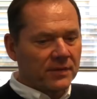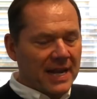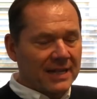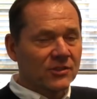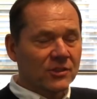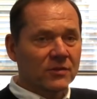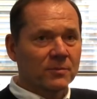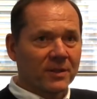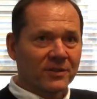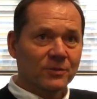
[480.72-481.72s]
ad server
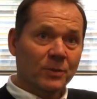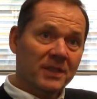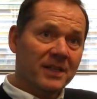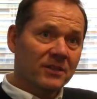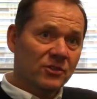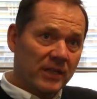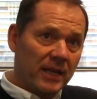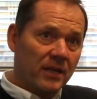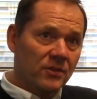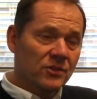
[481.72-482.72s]
is bundled with an
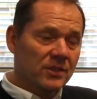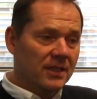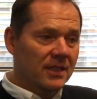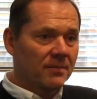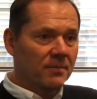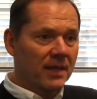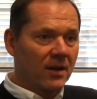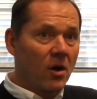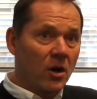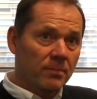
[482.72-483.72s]
exchange,
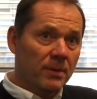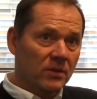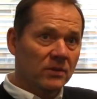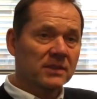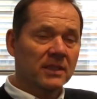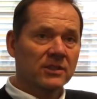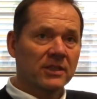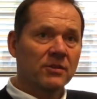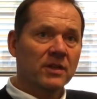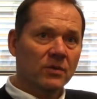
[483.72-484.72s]
hard bundled such
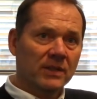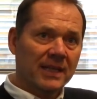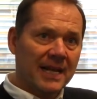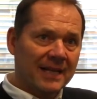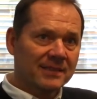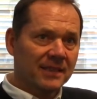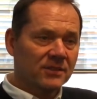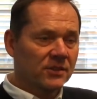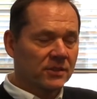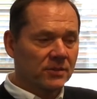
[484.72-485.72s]
that you can only get
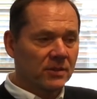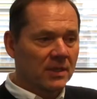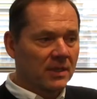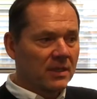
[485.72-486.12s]
access to,